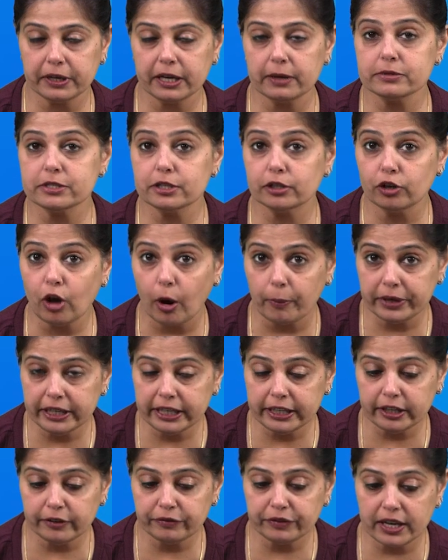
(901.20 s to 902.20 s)
becomes a
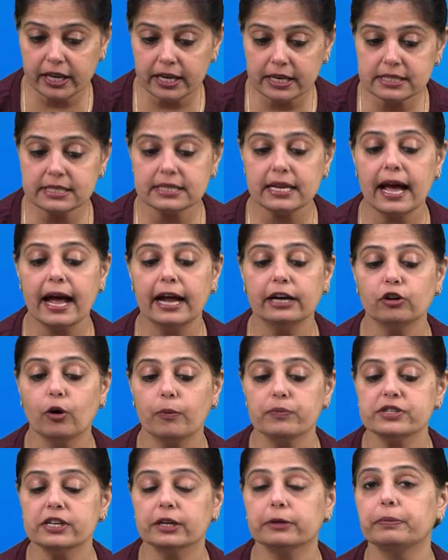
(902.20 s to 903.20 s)
nominative case and
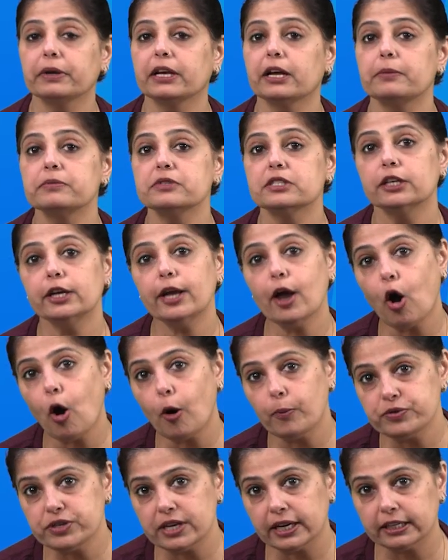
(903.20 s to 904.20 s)
object becomes the
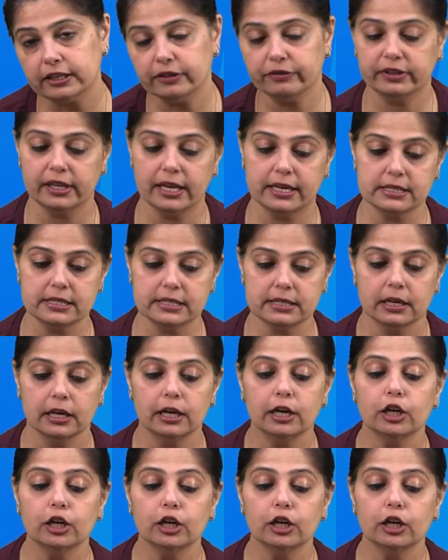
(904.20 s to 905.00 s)
objective case.